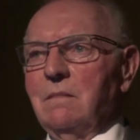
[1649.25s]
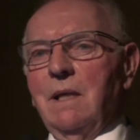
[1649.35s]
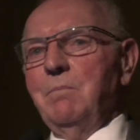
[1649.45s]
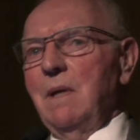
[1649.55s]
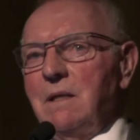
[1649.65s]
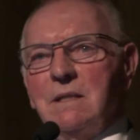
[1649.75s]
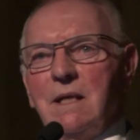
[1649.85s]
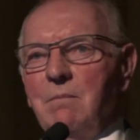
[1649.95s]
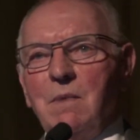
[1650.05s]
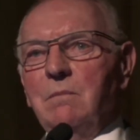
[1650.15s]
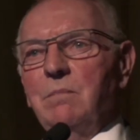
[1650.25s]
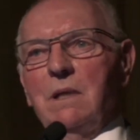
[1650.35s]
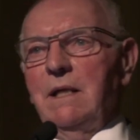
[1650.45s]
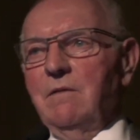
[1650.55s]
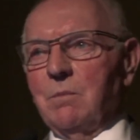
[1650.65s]
That may seem
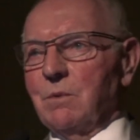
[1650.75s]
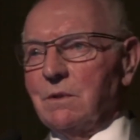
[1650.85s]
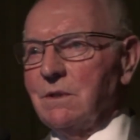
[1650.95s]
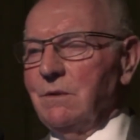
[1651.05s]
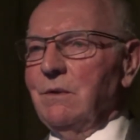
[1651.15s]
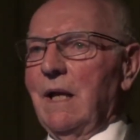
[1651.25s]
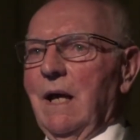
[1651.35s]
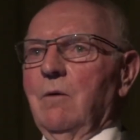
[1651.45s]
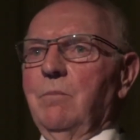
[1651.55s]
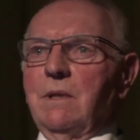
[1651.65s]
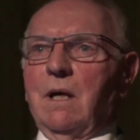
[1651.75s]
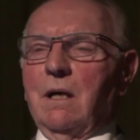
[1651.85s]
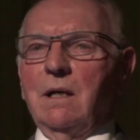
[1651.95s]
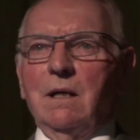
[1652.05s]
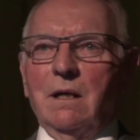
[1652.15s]
unbelievable to you now, but
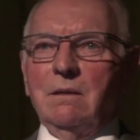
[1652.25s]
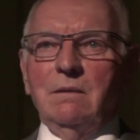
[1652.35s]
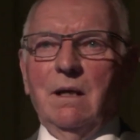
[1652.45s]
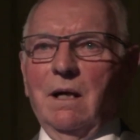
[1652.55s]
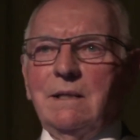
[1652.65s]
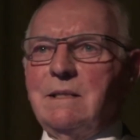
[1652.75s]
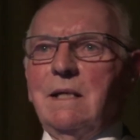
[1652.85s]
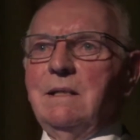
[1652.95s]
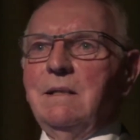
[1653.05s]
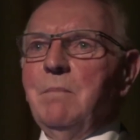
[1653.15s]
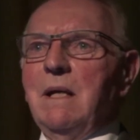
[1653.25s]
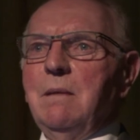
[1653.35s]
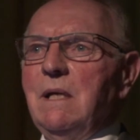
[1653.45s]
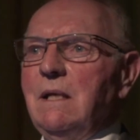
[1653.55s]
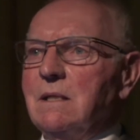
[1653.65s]
I attended many
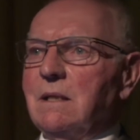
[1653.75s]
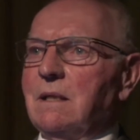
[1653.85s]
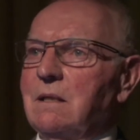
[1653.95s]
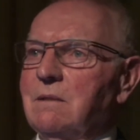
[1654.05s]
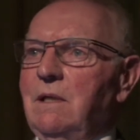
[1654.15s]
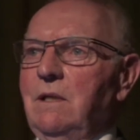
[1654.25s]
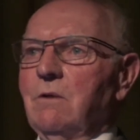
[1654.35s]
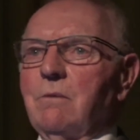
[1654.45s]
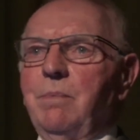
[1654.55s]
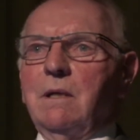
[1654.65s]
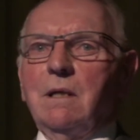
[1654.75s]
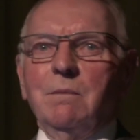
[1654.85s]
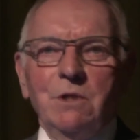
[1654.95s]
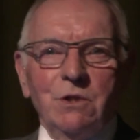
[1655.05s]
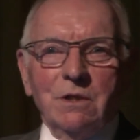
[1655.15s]
meetings, the European
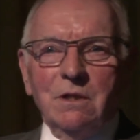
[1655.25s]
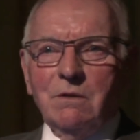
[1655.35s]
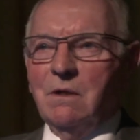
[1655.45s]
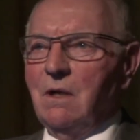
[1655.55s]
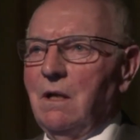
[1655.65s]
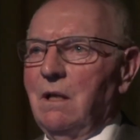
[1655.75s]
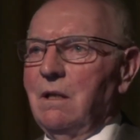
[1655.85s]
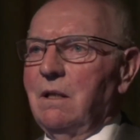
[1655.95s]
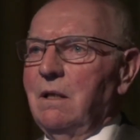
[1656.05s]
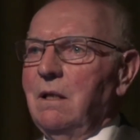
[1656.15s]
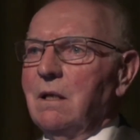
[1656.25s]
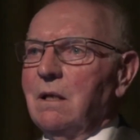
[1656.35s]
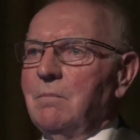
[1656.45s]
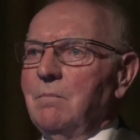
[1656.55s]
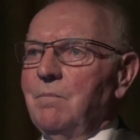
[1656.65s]
Commission or
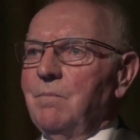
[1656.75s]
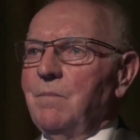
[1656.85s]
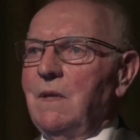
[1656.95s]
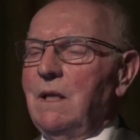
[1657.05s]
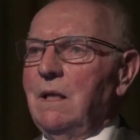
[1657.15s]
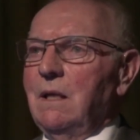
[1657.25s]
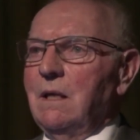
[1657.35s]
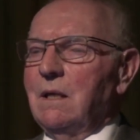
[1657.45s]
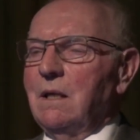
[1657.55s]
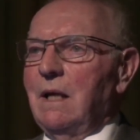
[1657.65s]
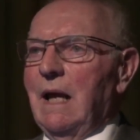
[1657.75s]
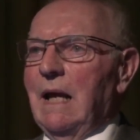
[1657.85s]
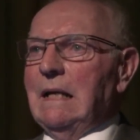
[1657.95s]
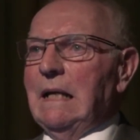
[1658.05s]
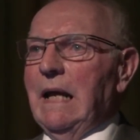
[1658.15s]
the
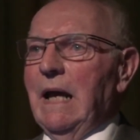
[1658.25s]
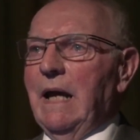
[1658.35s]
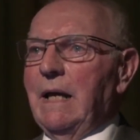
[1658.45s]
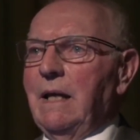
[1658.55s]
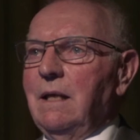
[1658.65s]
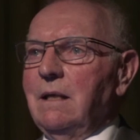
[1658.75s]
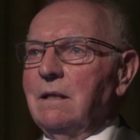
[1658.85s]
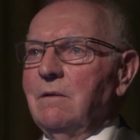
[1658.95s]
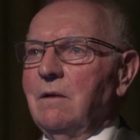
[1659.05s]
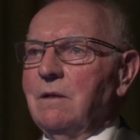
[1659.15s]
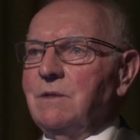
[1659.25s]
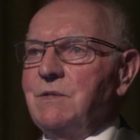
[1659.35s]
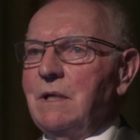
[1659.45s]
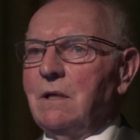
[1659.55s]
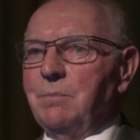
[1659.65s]
NEA,
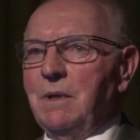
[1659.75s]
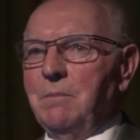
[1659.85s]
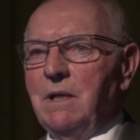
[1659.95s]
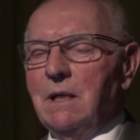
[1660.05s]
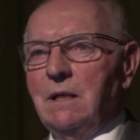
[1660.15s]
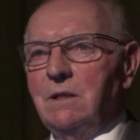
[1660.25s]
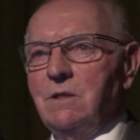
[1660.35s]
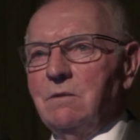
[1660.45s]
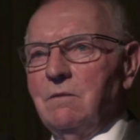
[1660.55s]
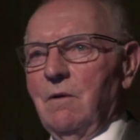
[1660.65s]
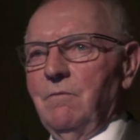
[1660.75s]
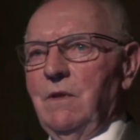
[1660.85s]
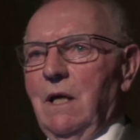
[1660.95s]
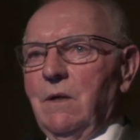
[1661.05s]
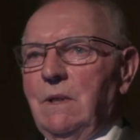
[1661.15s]
CRPPH of
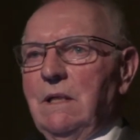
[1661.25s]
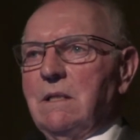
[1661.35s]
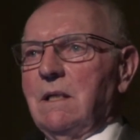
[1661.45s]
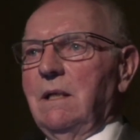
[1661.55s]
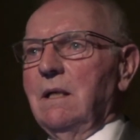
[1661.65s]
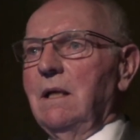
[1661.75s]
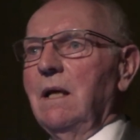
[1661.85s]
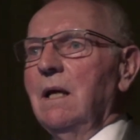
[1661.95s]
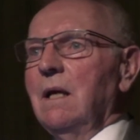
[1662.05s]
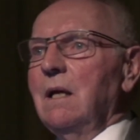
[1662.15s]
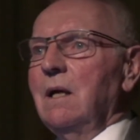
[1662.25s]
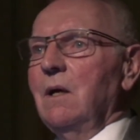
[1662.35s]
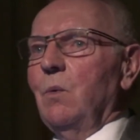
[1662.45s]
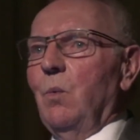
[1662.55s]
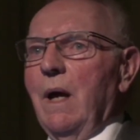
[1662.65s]
the OECD,
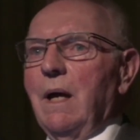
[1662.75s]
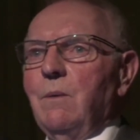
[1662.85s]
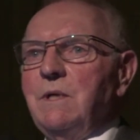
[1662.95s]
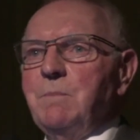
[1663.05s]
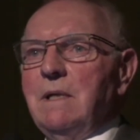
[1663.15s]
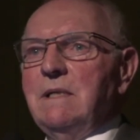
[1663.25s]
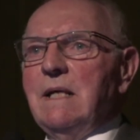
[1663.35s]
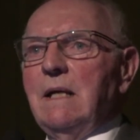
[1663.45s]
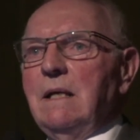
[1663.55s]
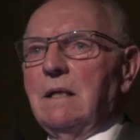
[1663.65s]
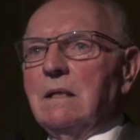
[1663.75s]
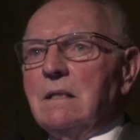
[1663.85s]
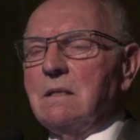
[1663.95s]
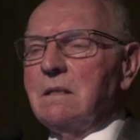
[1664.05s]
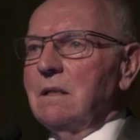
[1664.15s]
where we spent days